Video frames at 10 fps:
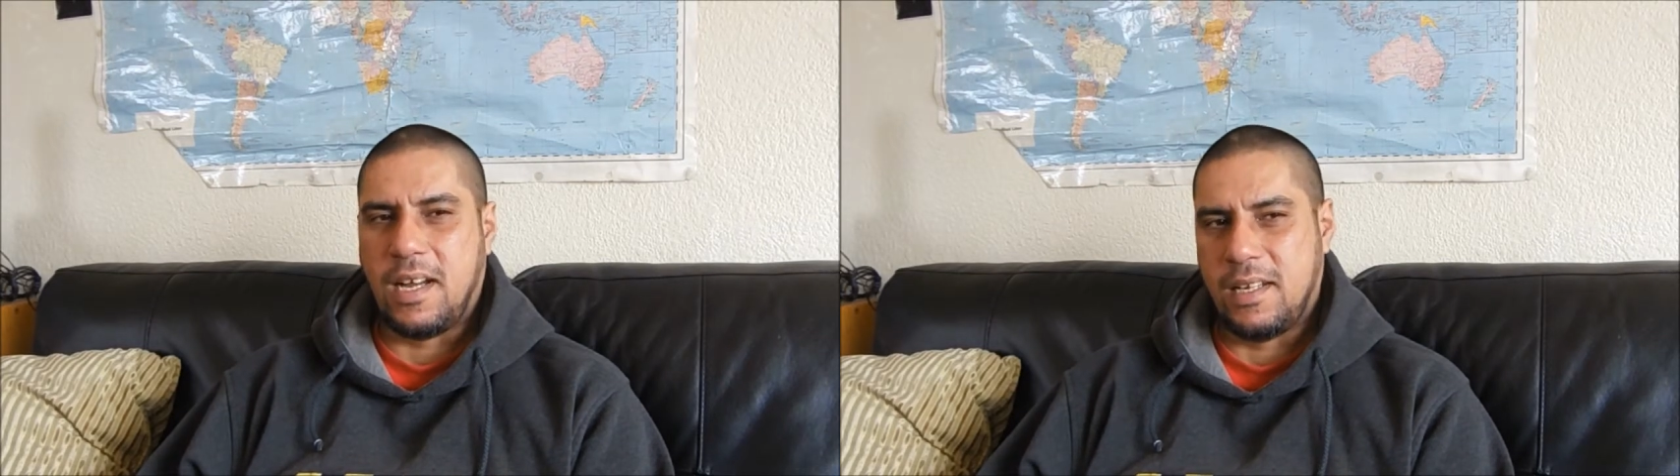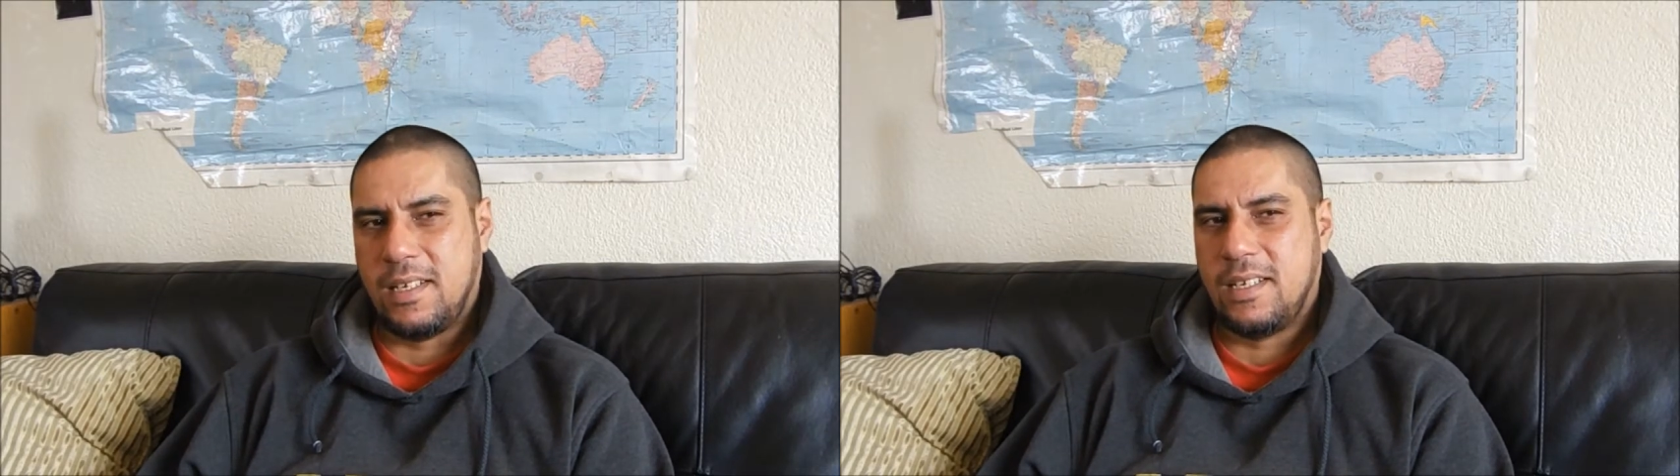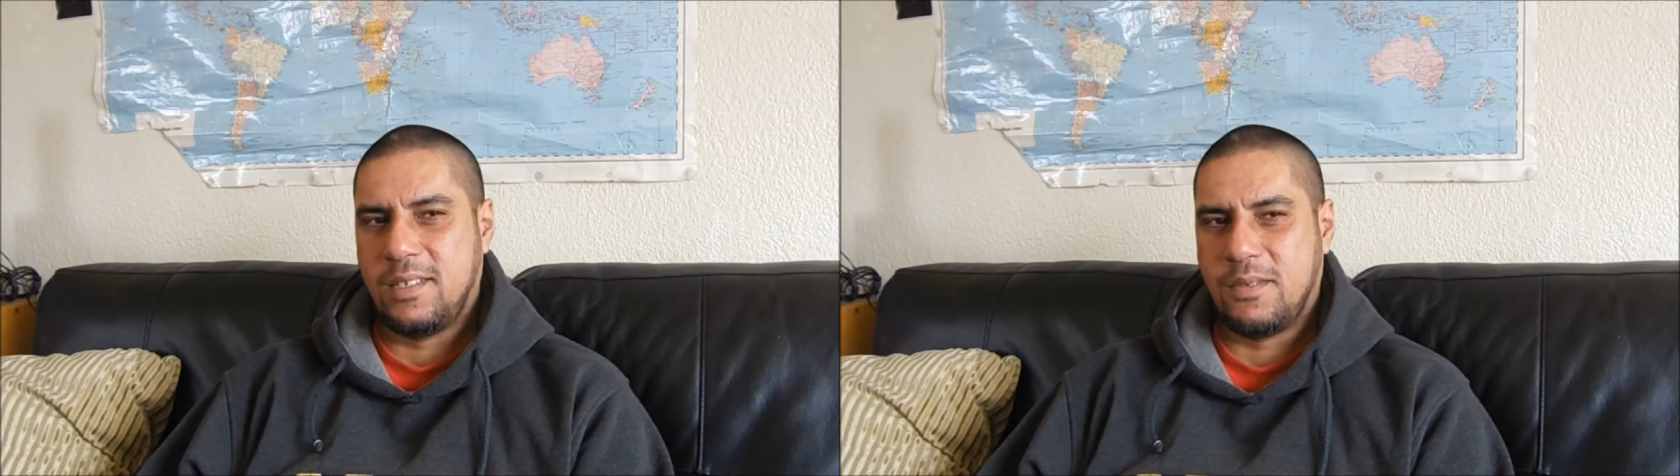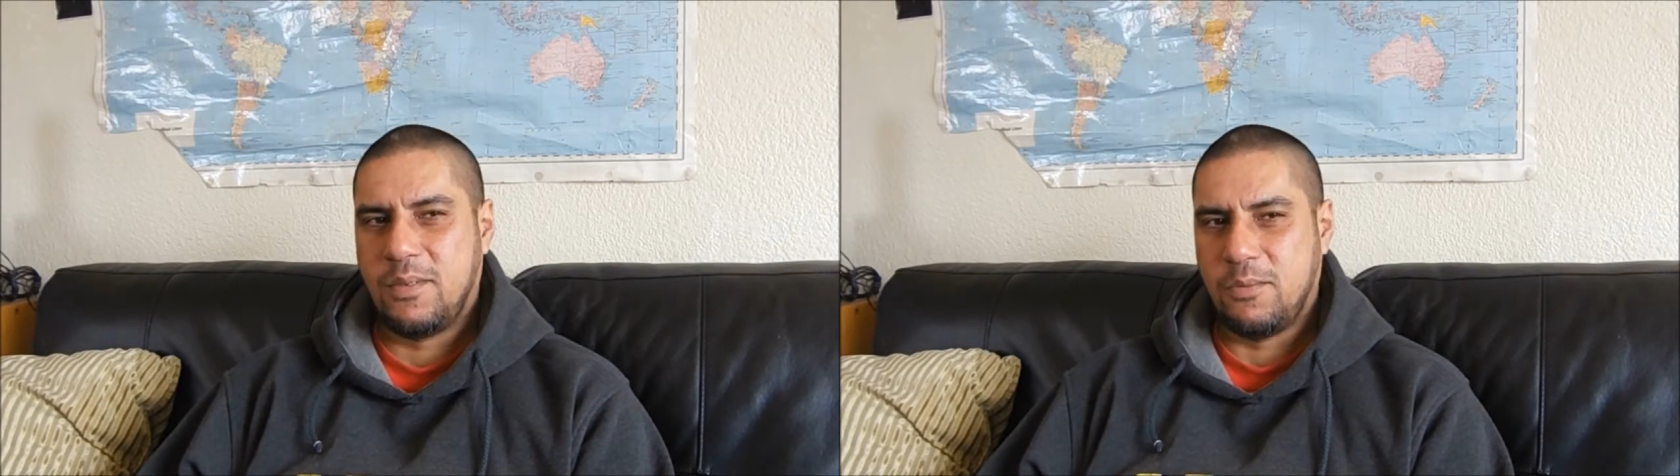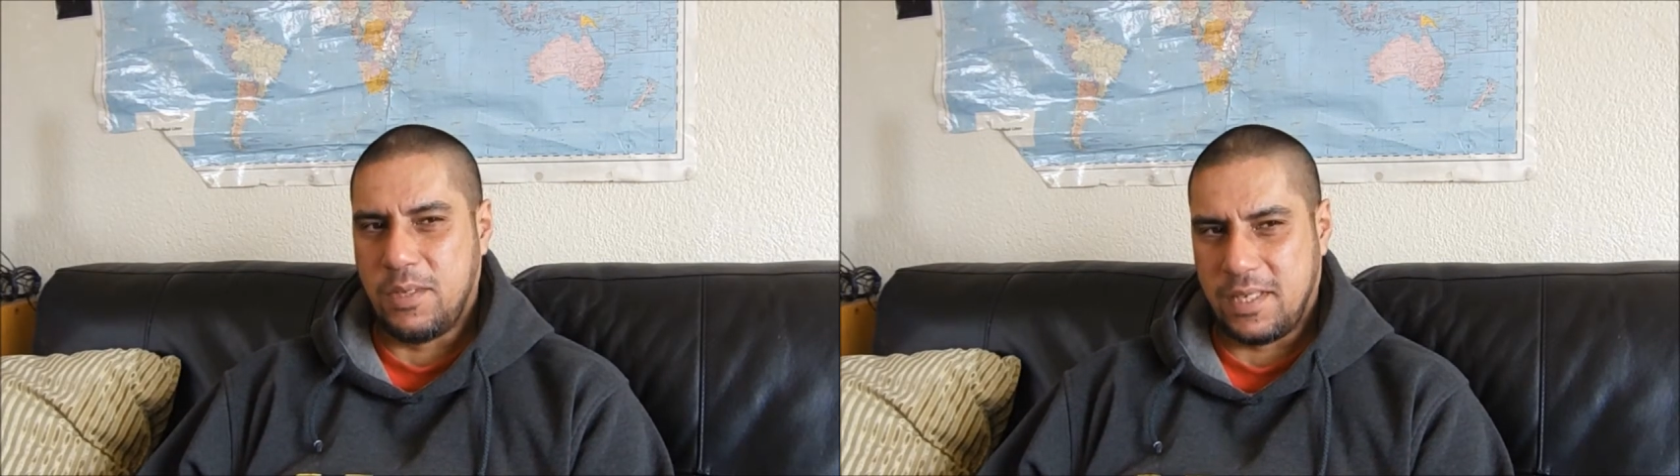highlight of
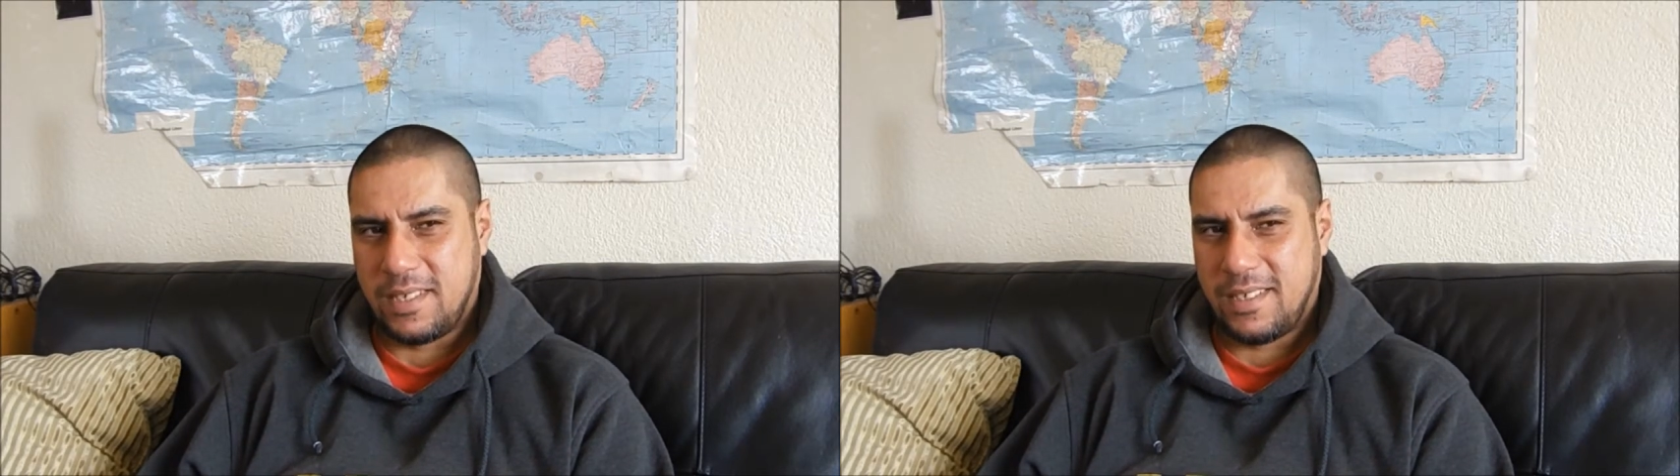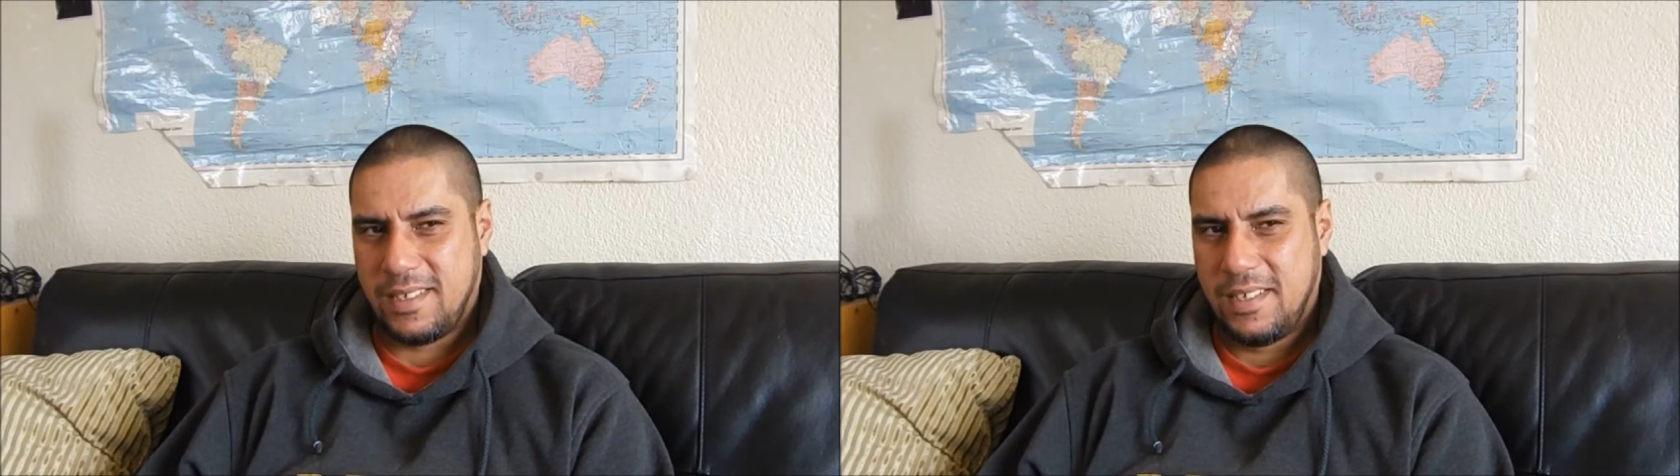the week.